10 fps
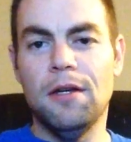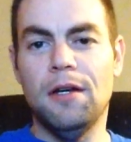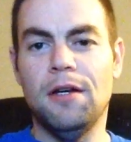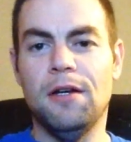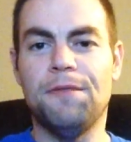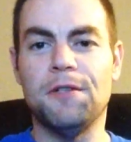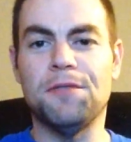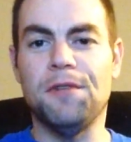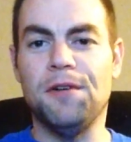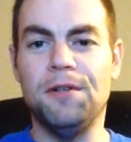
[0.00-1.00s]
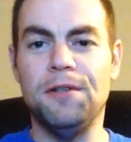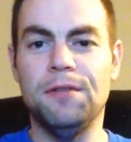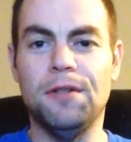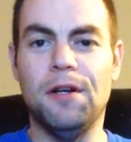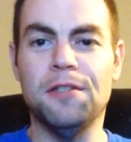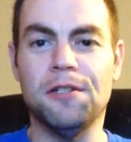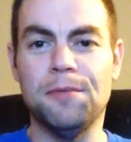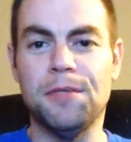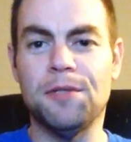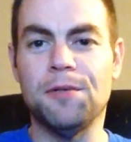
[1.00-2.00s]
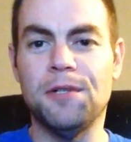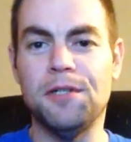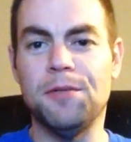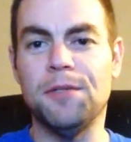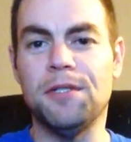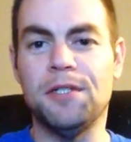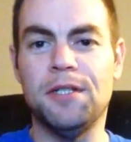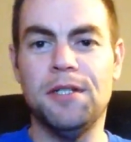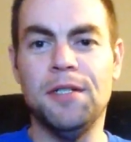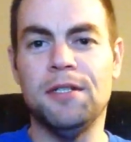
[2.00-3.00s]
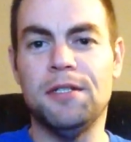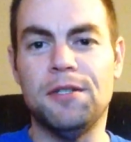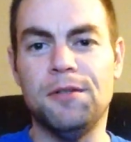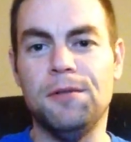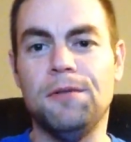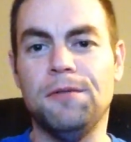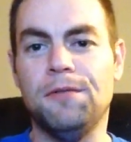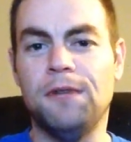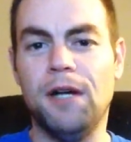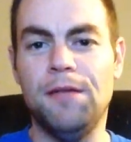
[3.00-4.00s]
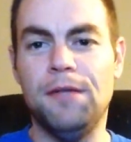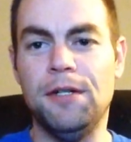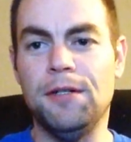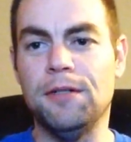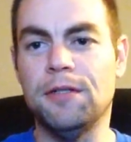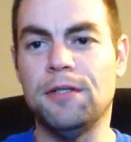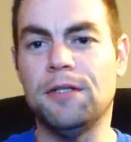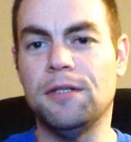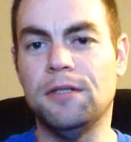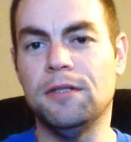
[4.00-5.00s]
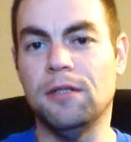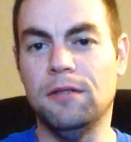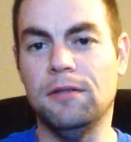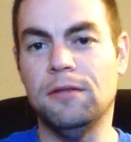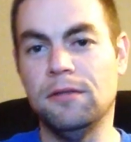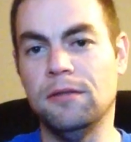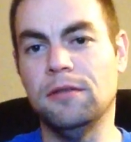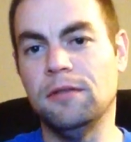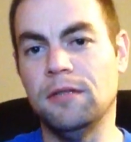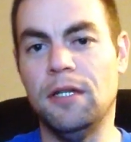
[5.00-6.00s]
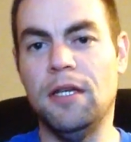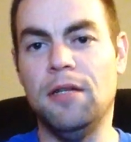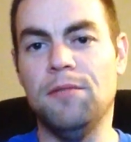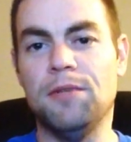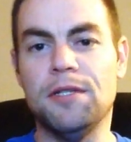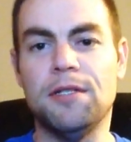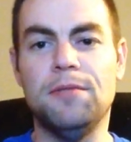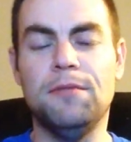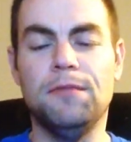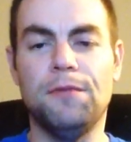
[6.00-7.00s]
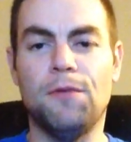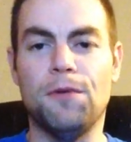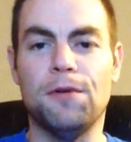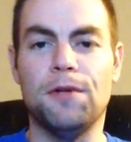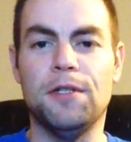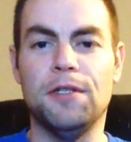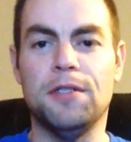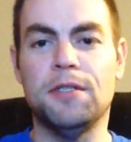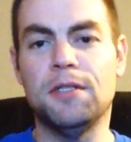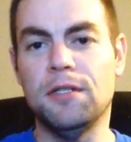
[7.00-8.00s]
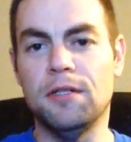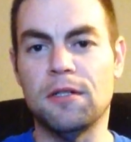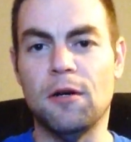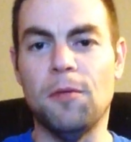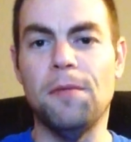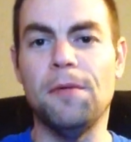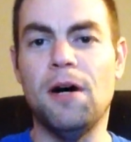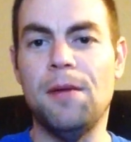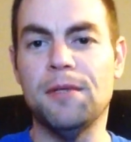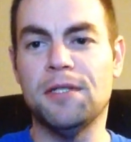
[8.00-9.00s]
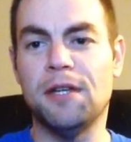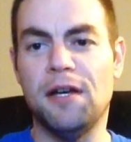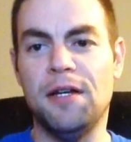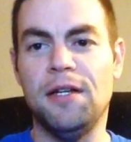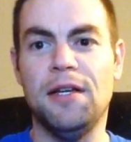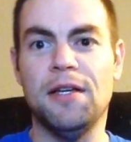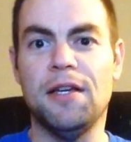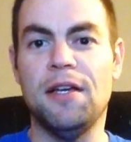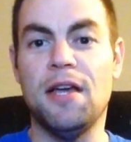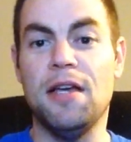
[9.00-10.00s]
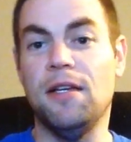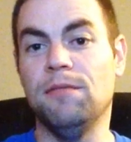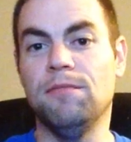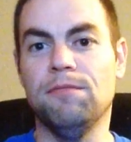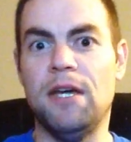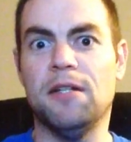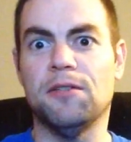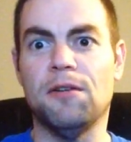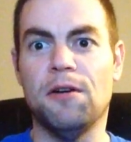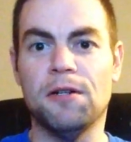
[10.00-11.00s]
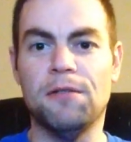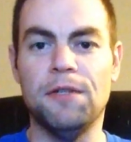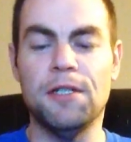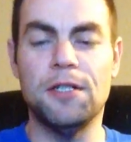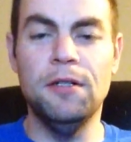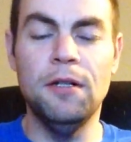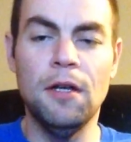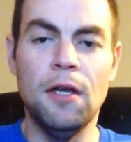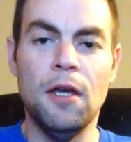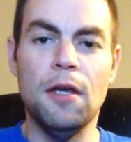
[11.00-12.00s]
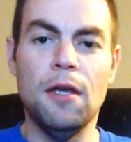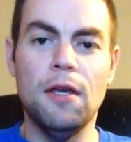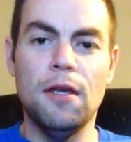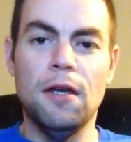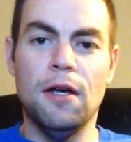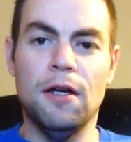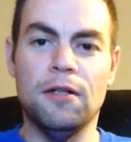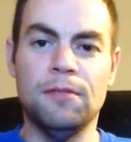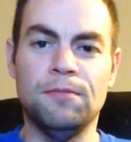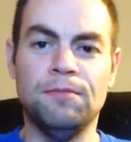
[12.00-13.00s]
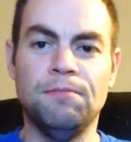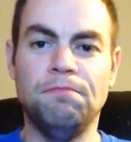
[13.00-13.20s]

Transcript: First of all, Oscar Pistorius was sentenced to 5 years in prison for his culpable homicide, a.k.a. manslaughter conviction. I